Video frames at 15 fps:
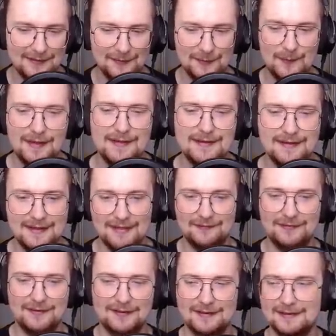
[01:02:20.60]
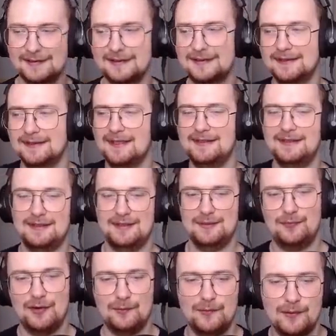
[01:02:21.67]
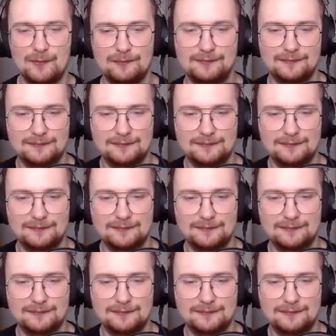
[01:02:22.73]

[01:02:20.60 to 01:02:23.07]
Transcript: space left. This is a problem.